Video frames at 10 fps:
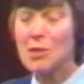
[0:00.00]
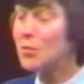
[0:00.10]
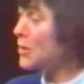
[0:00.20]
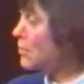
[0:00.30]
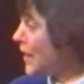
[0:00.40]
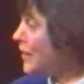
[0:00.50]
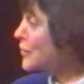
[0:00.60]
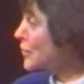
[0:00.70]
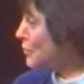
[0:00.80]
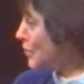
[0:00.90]
Maybe the planners
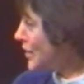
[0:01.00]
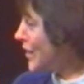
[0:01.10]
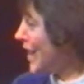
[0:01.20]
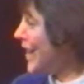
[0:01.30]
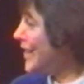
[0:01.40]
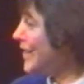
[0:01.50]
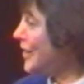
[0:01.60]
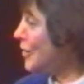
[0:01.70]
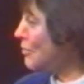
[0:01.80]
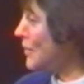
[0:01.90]
could read that and
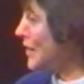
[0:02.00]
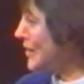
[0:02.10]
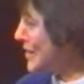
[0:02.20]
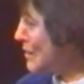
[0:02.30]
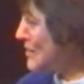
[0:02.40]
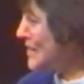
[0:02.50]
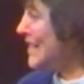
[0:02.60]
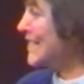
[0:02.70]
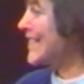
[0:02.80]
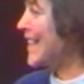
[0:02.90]
not make the same
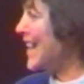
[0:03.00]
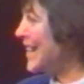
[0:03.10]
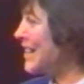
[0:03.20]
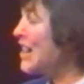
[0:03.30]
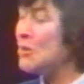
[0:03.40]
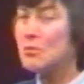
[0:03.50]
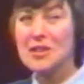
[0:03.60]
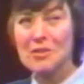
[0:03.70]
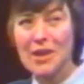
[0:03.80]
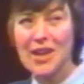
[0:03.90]
mistakes again, but
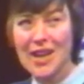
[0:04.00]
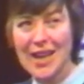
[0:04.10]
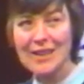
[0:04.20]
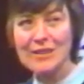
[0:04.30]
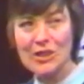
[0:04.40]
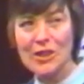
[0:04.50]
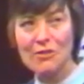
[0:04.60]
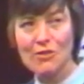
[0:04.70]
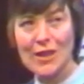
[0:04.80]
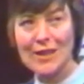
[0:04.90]
in a way I hadn't
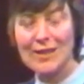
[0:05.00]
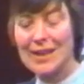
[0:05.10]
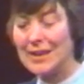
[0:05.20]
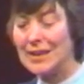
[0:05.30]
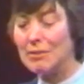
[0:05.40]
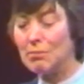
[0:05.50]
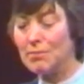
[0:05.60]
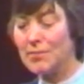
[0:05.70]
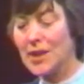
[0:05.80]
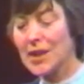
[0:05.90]
generated any
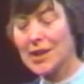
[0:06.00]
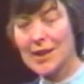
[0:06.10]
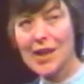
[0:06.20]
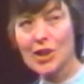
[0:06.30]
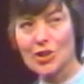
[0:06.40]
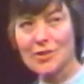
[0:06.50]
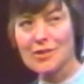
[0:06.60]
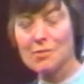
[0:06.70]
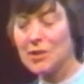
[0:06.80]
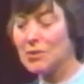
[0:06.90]

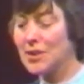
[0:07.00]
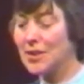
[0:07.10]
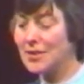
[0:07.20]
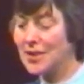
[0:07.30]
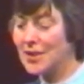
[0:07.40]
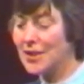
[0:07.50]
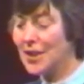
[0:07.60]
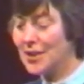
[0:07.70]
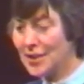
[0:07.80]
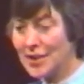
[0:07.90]
connections between the,
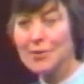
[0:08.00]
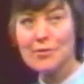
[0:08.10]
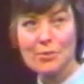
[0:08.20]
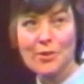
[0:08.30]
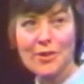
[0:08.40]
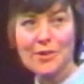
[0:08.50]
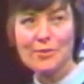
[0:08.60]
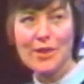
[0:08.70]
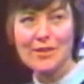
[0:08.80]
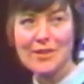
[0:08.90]
the lived world of
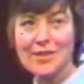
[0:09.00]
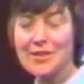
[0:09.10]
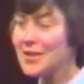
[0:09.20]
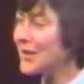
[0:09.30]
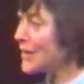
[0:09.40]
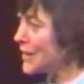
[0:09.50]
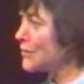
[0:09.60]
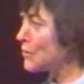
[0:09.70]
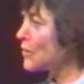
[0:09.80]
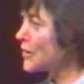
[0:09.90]
residents and the
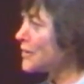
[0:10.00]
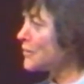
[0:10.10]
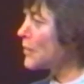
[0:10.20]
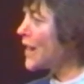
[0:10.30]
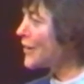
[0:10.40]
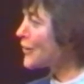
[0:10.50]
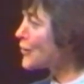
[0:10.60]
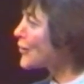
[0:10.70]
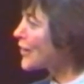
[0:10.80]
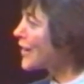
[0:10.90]
lived world of
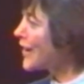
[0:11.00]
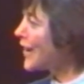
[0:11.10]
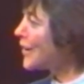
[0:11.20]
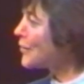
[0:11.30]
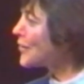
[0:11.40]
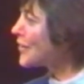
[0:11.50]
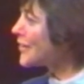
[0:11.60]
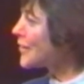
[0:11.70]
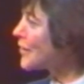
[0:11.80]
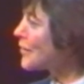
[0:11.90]
planners. I was the
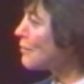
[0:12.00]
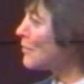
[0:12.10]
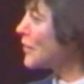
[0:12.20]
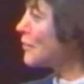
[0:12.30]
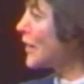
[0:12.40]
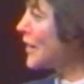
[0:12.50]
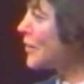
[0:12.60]
sort of butterfly